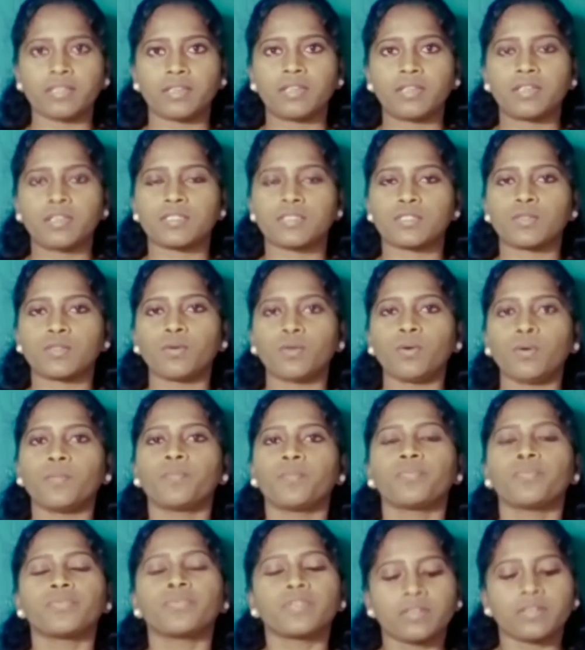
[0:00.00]
So
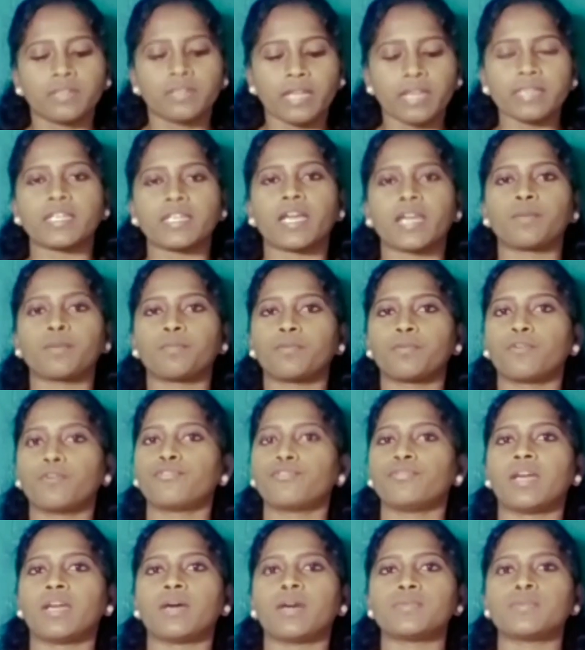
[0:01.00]
that type of
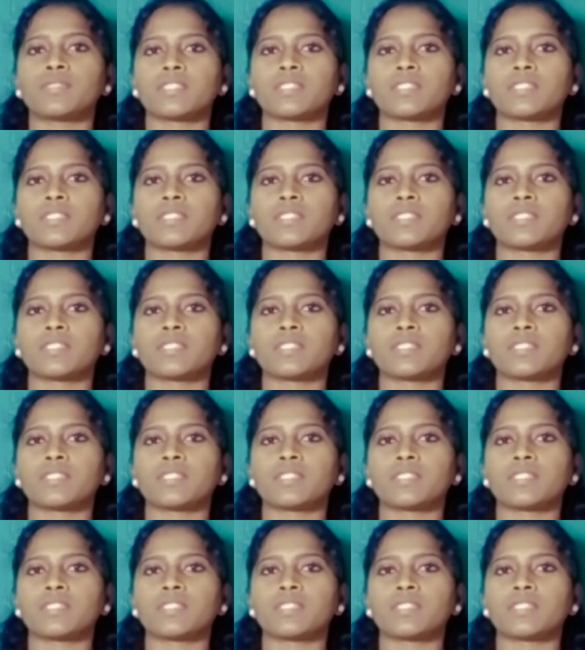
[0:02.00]
nouns are